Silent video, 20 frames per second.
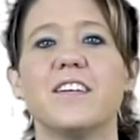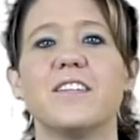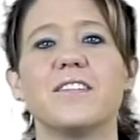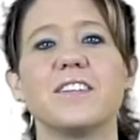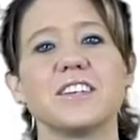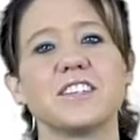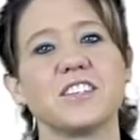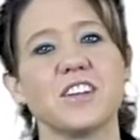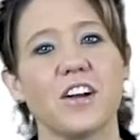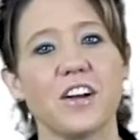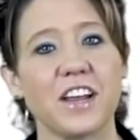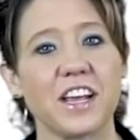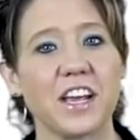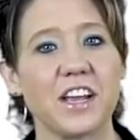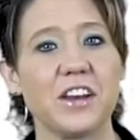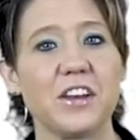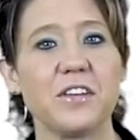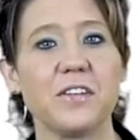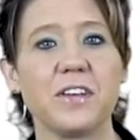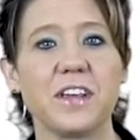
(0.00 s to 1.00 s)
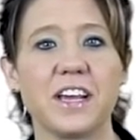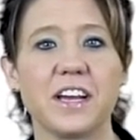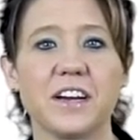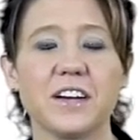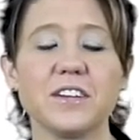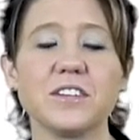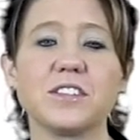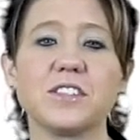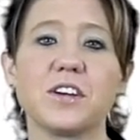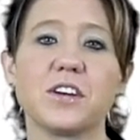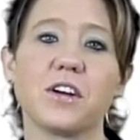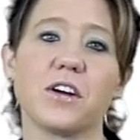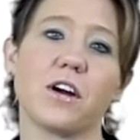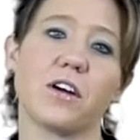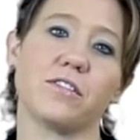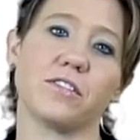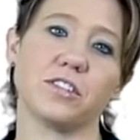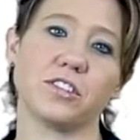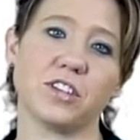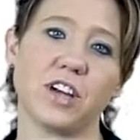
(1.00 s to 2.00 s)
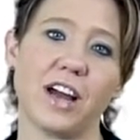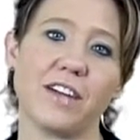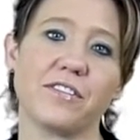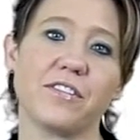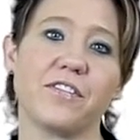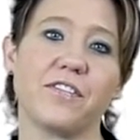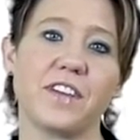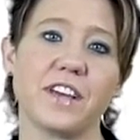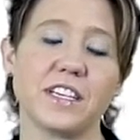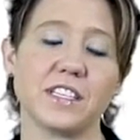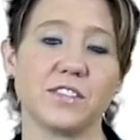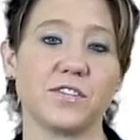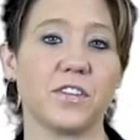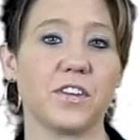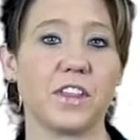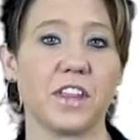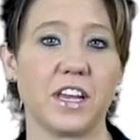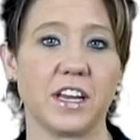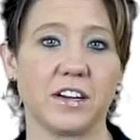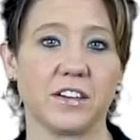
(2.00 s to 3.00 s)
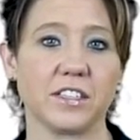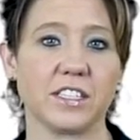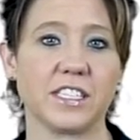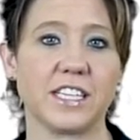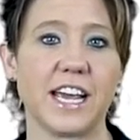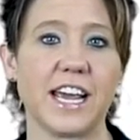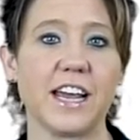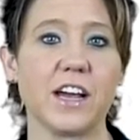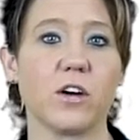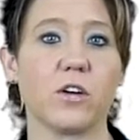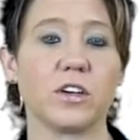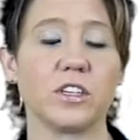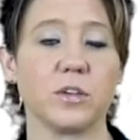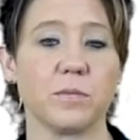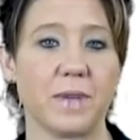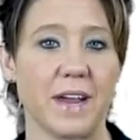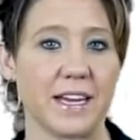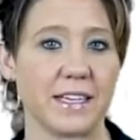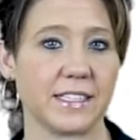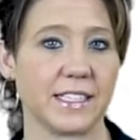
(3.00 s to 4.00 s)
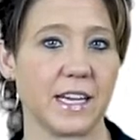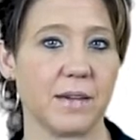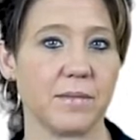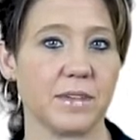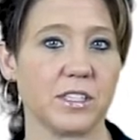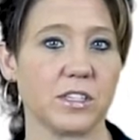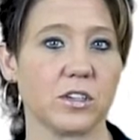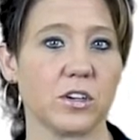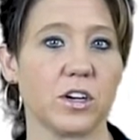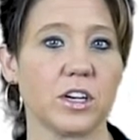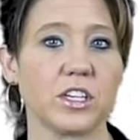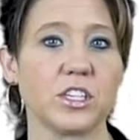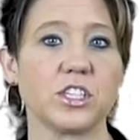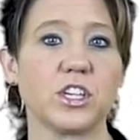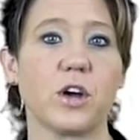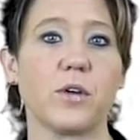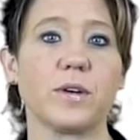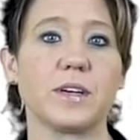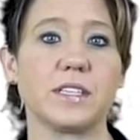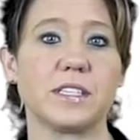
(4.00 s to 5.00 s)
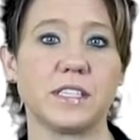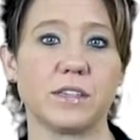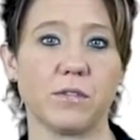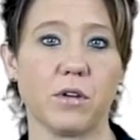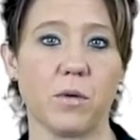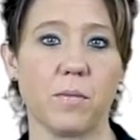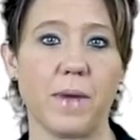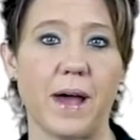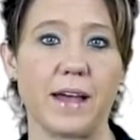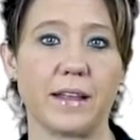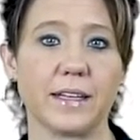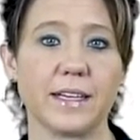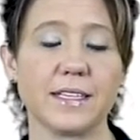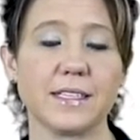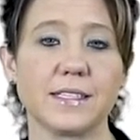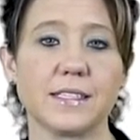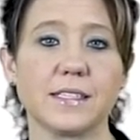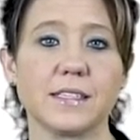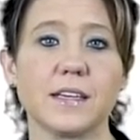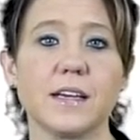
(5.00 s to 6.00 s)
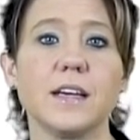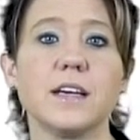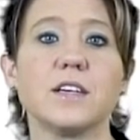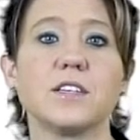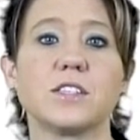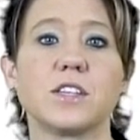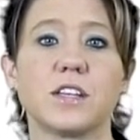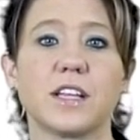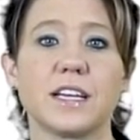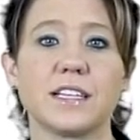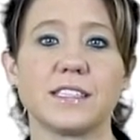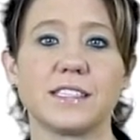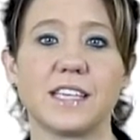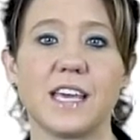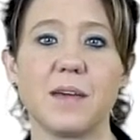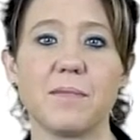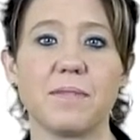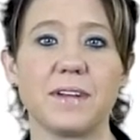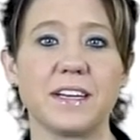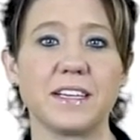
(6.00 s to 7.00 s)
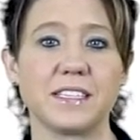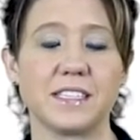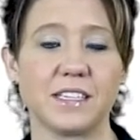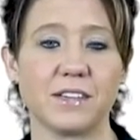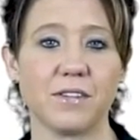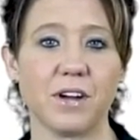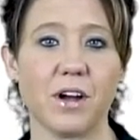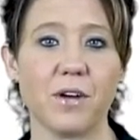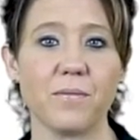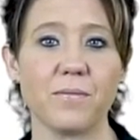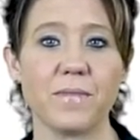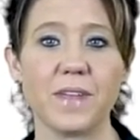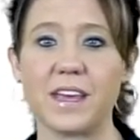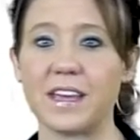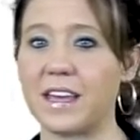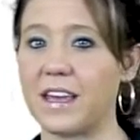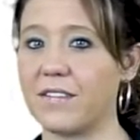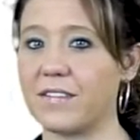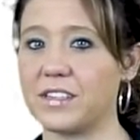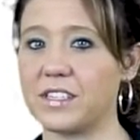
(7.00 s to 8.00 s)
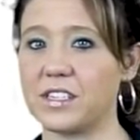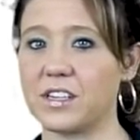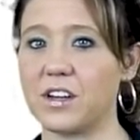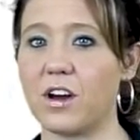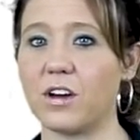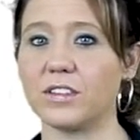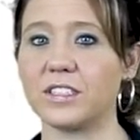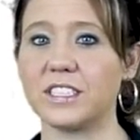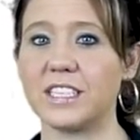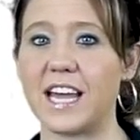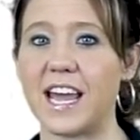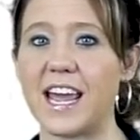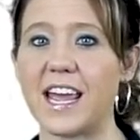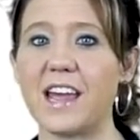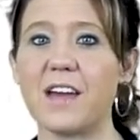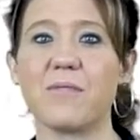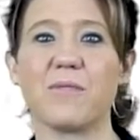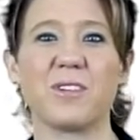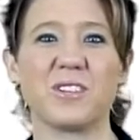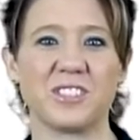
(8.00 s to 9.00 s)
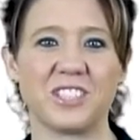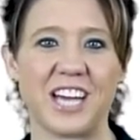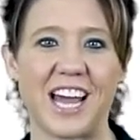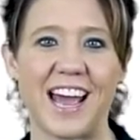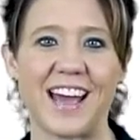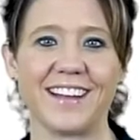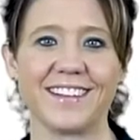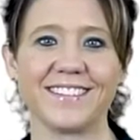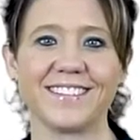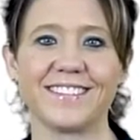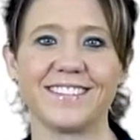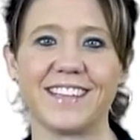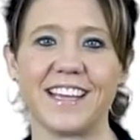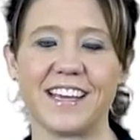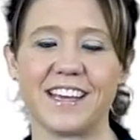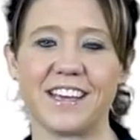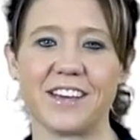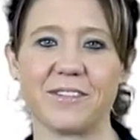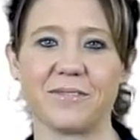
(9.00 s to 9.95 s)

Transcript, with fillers: We're starting a new year, so your overdraft fees for the year to date on your bank statements are going to show a zero balance. So let's keep it at zero and give us a call today and we'll chat. Thank